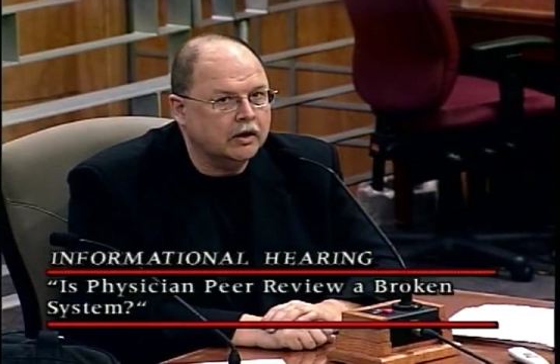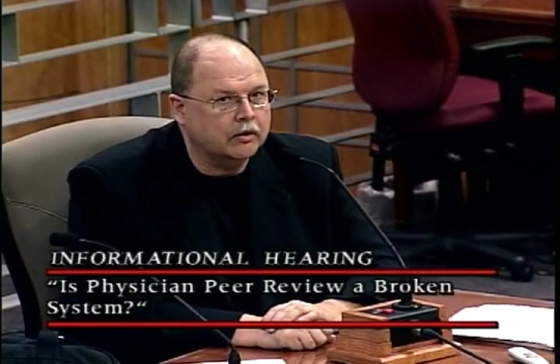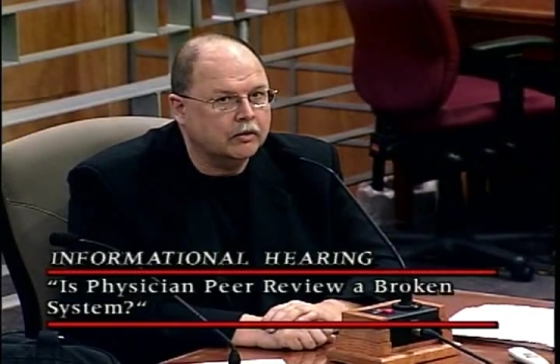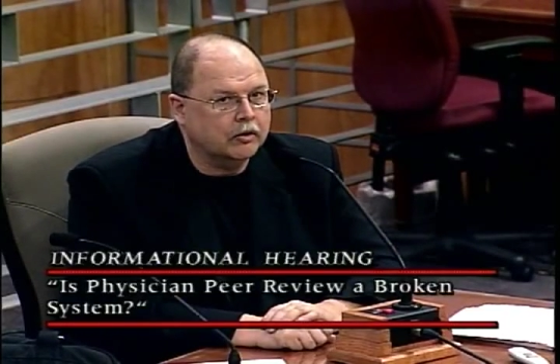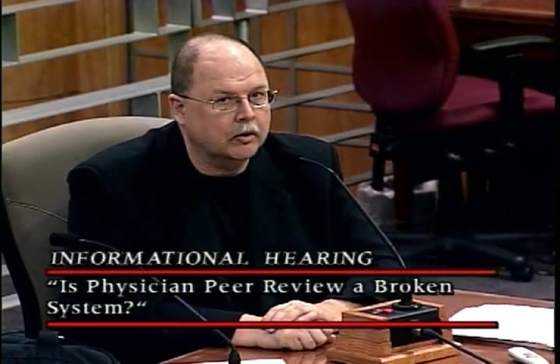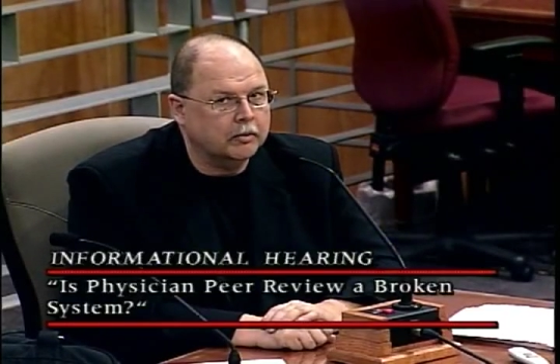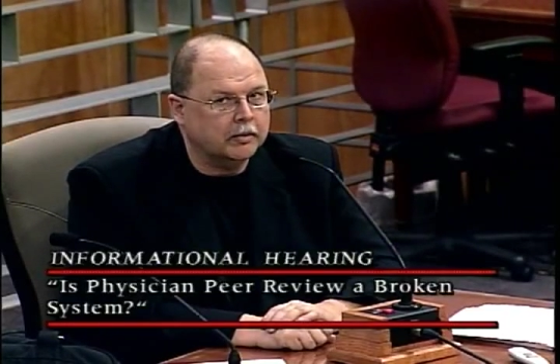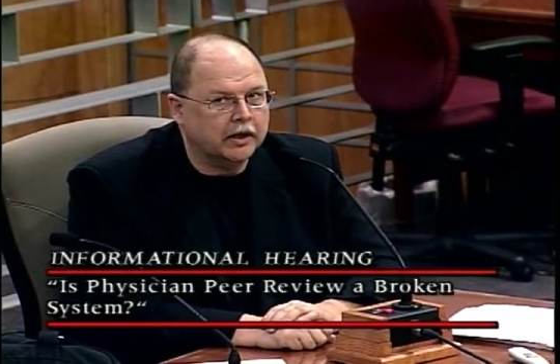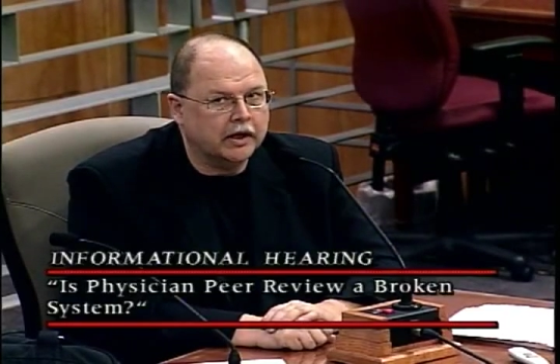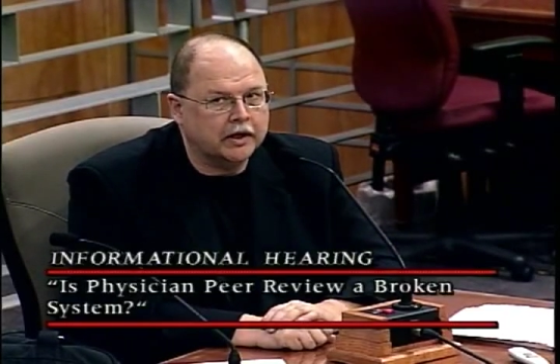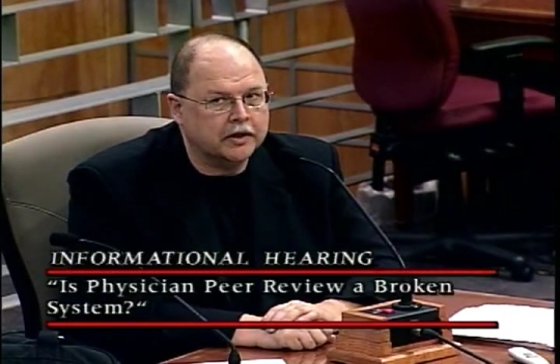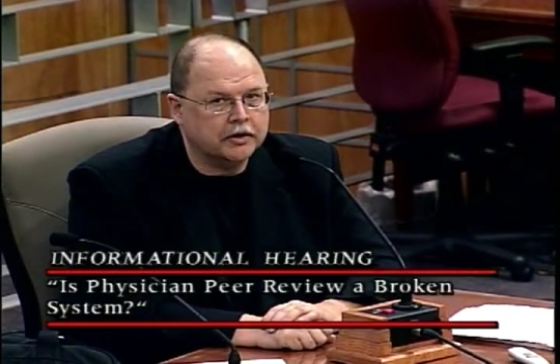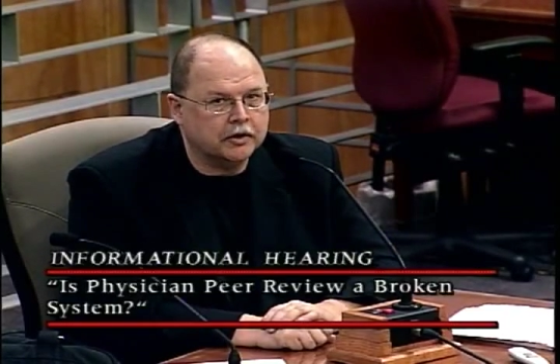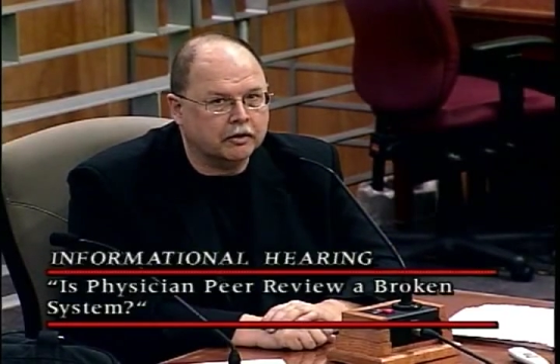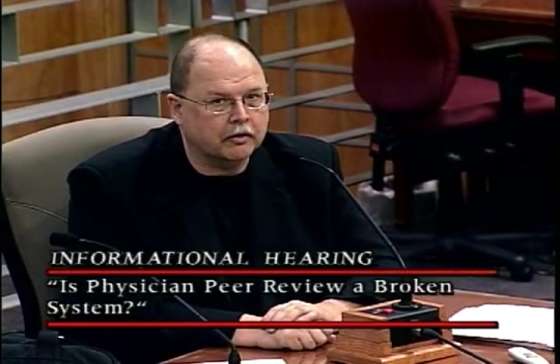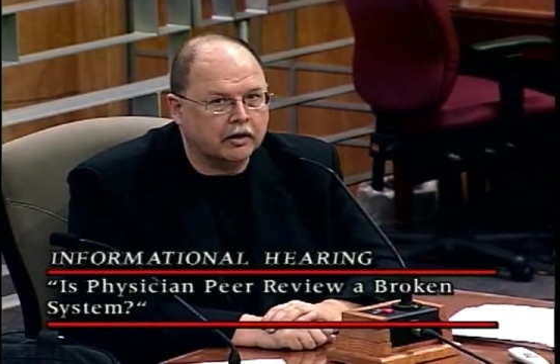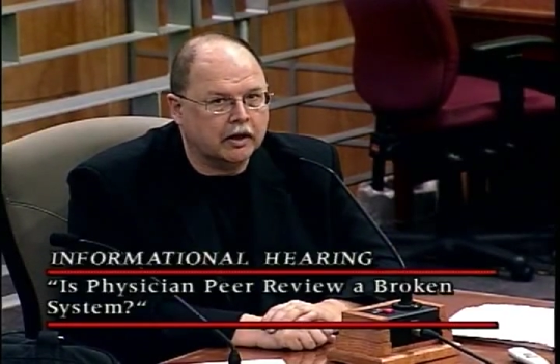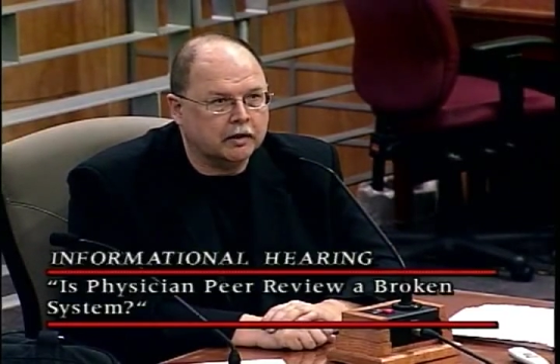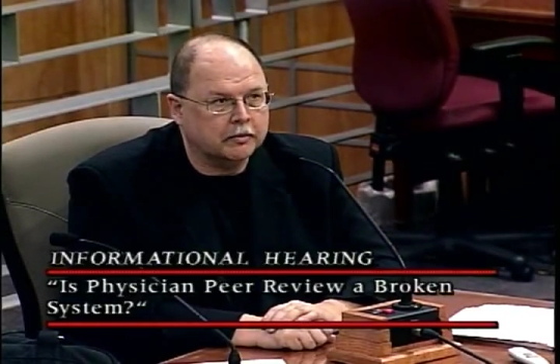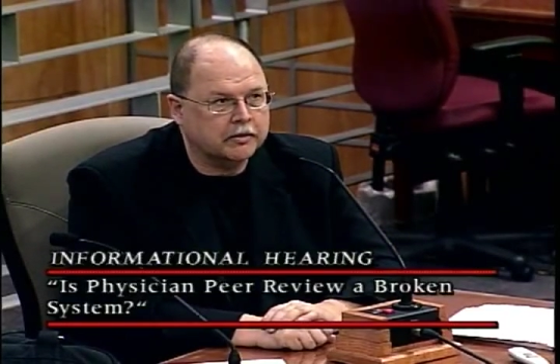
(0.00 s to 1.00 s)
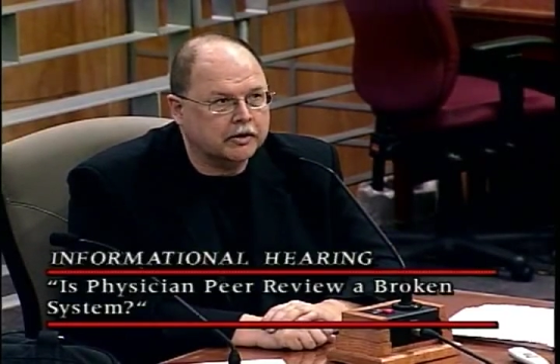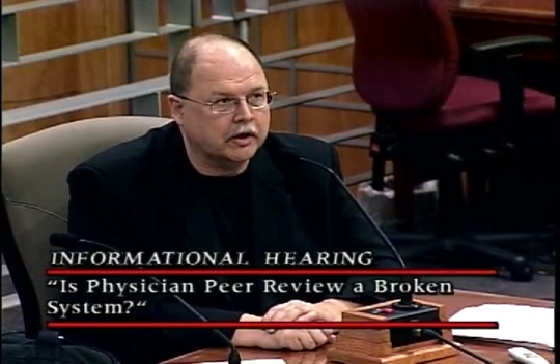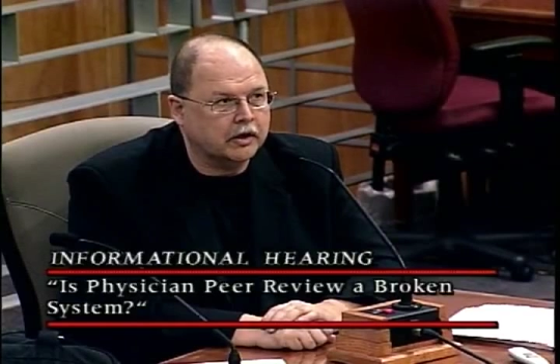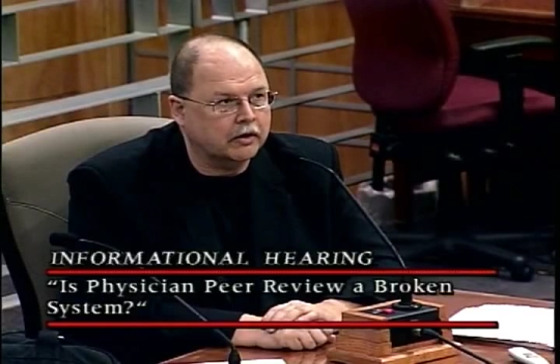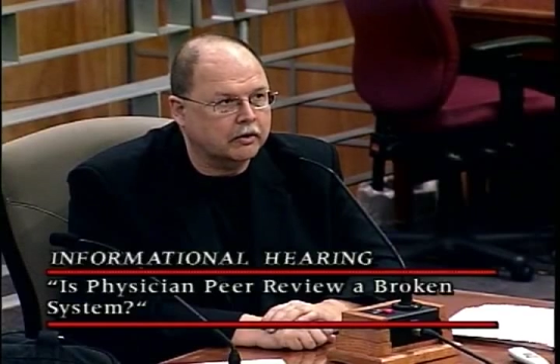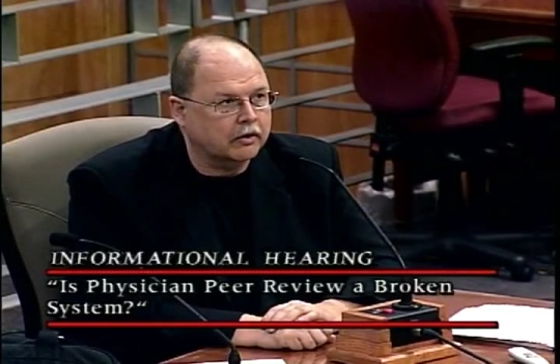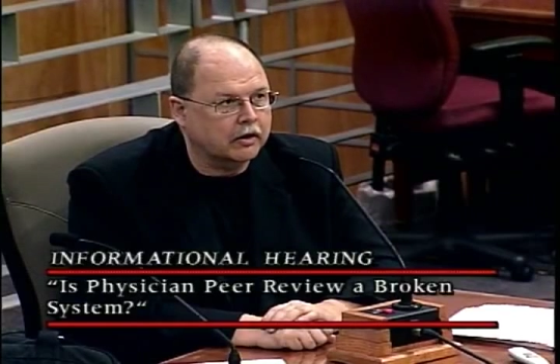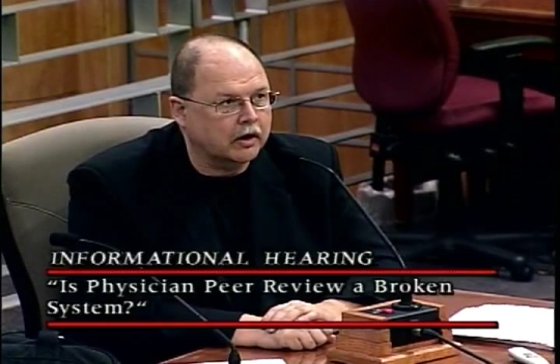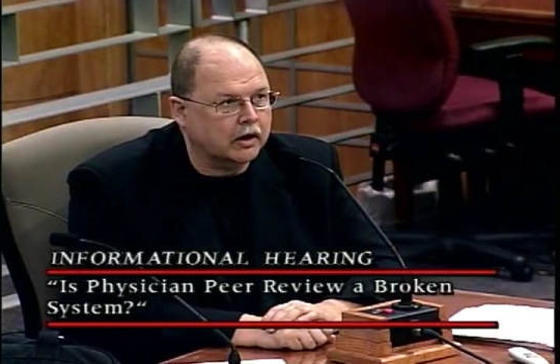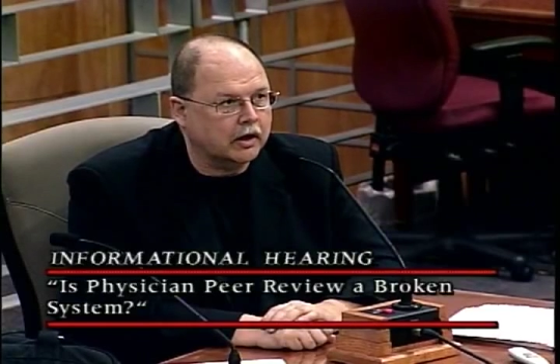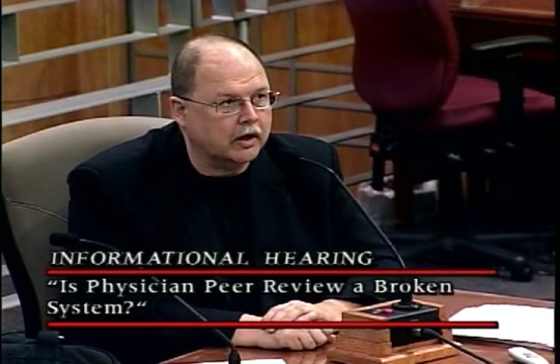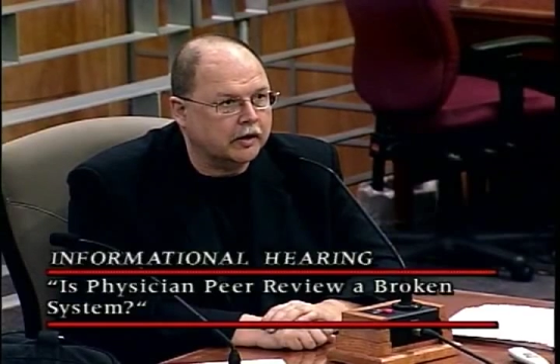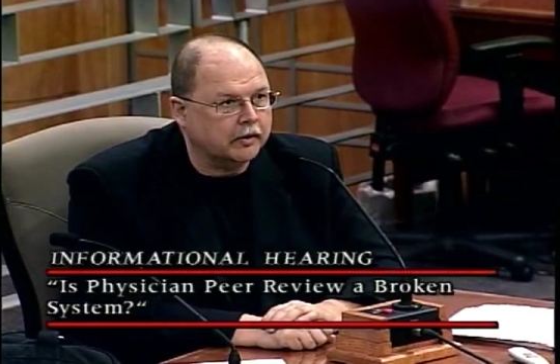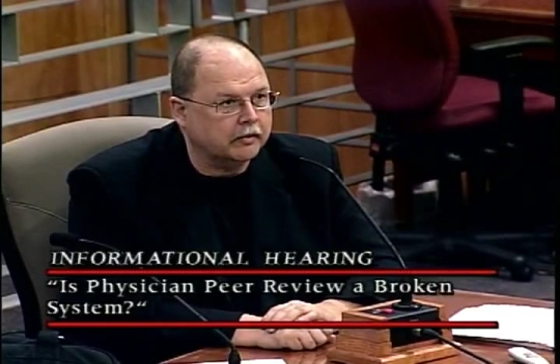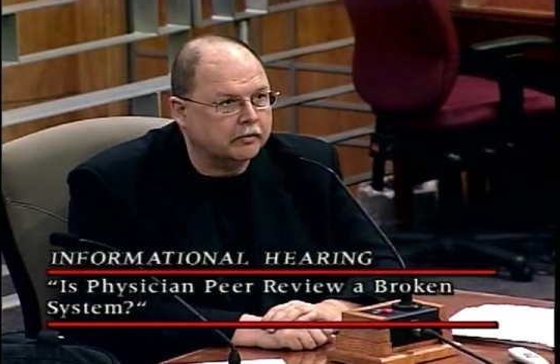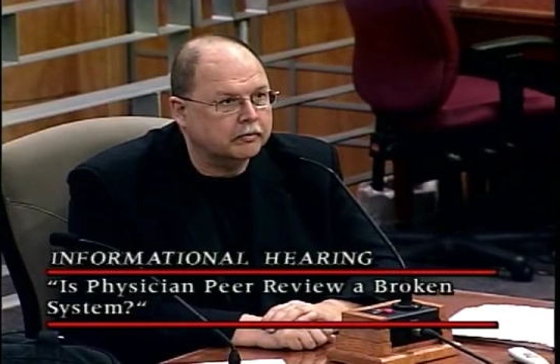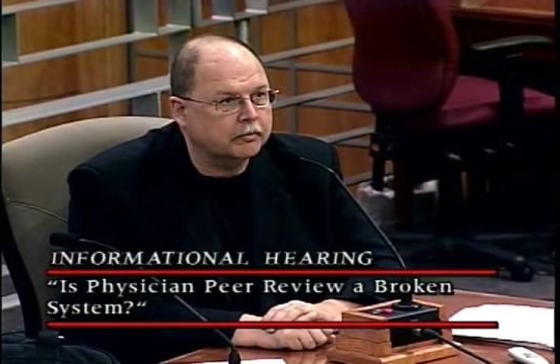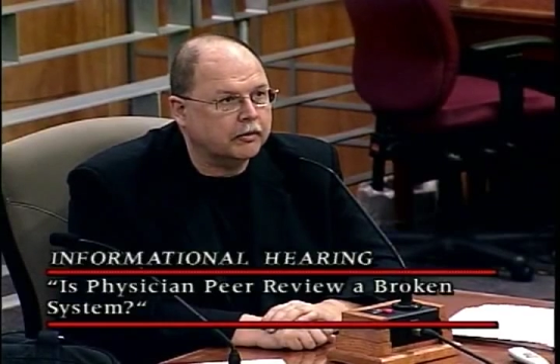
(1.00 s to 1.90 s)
normal angiograms had undergone